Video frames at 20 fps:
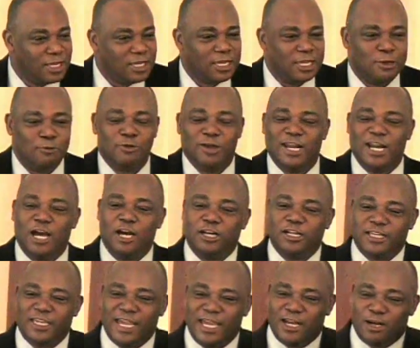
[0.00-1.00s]
He went out
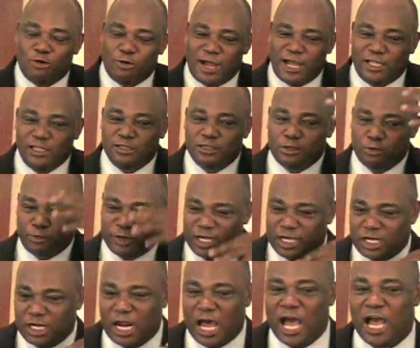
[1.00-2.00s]
again around 3
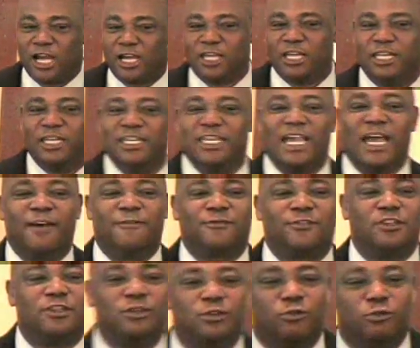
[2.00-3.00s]
o'clock in the
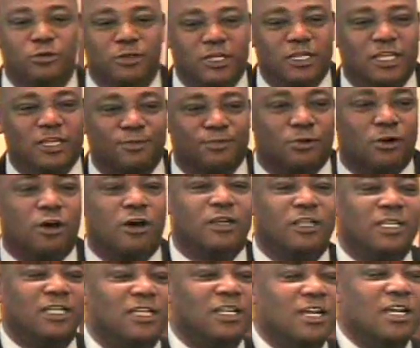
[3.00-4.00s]
afternoon and he brought
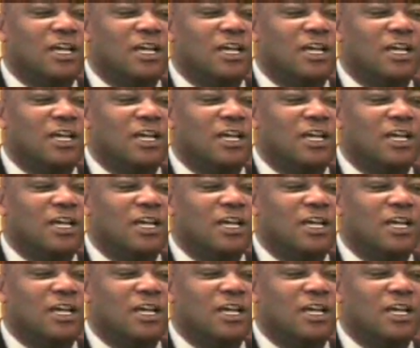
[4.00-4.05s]
in